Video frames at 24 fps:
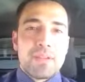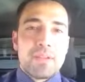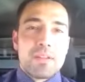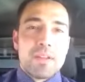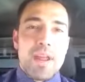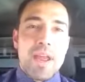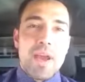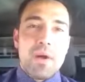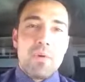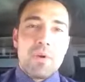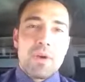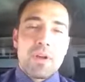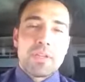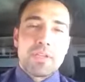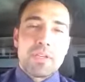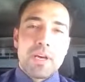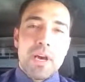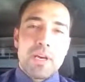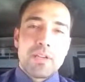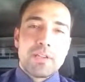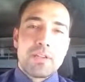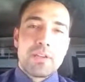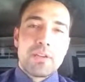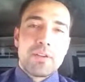Today I want to
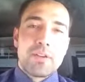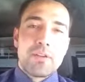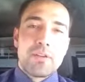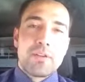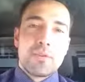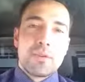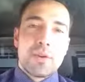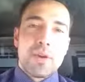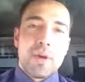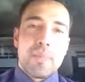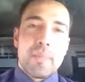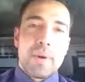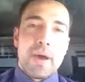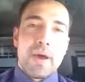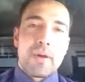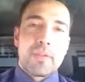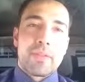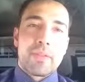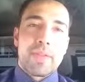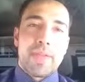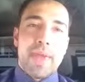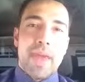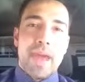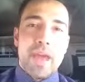talk to you
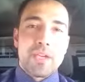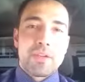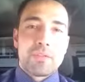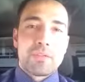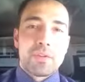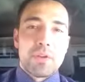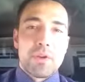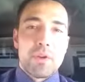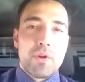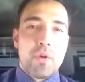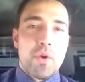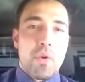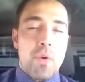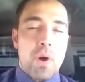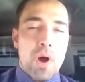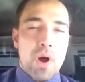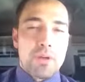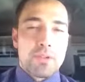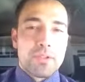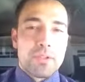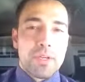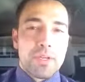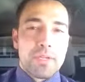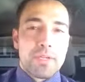about the cash flow
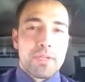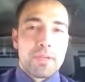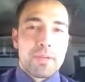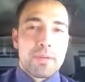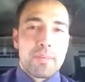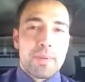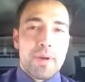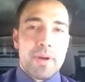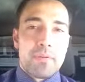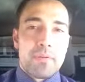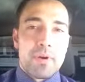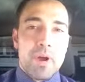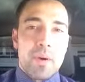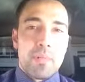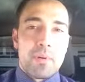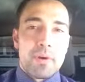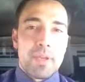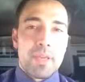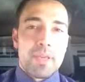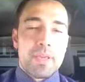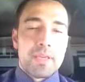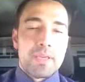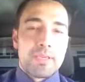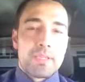quadrant by
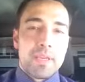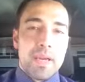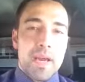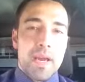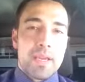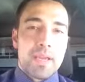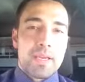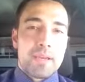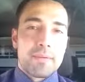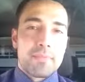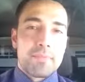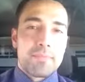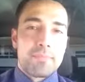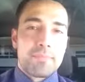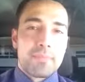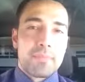Robert Kiyosaki.